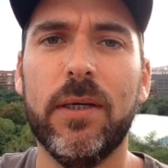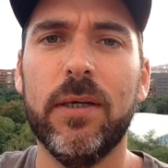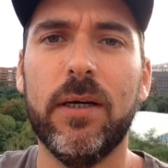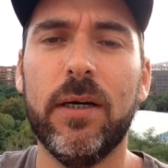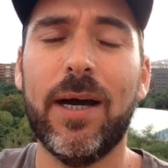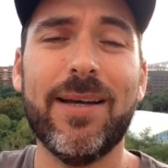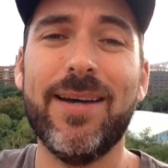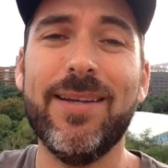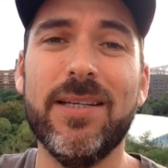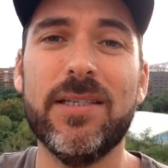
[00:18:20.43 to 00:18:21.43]
I
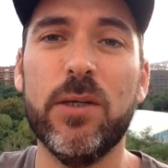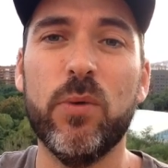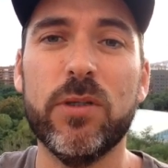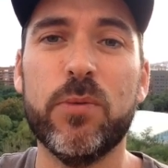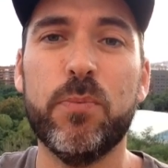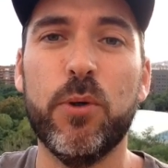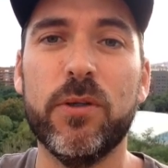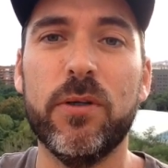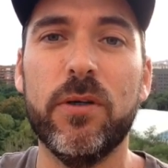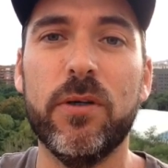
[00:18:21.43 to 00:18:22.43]
didn't see what Sport
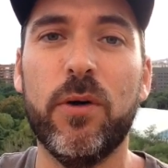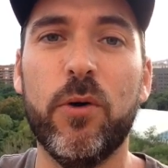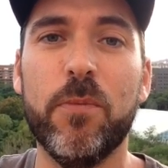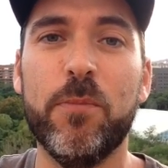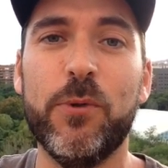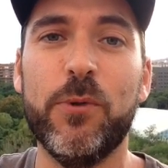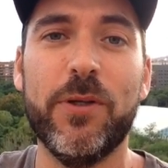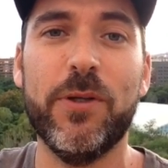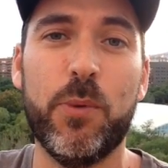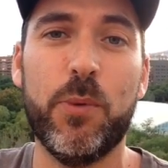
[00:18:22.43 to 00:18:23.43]
or Mundo
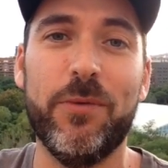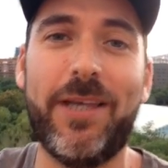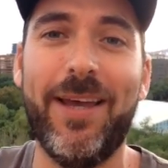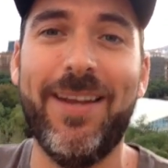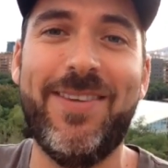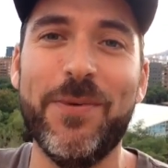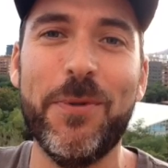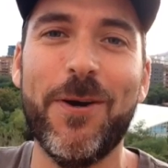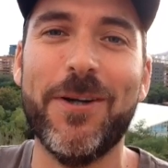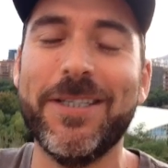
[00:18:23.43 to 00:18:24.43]
Deportivo said, to
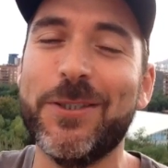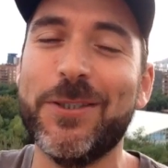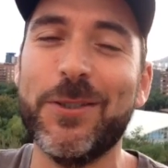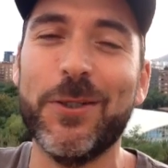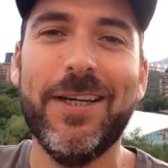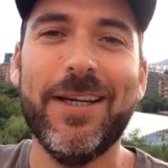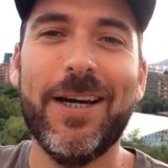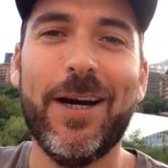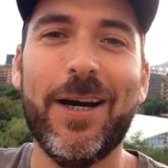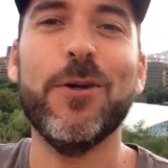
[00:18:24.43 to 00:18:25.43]
be honest, so
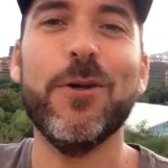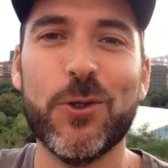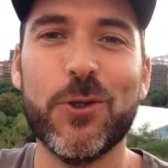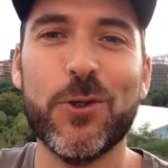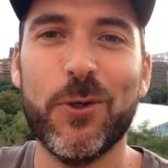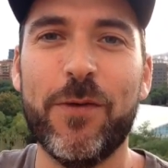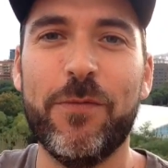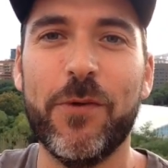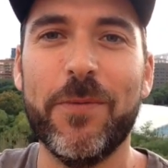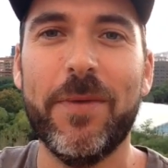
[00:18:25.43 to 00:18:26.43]
I'm not sure. I can't
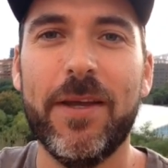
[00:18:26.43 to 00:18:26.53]
confirm.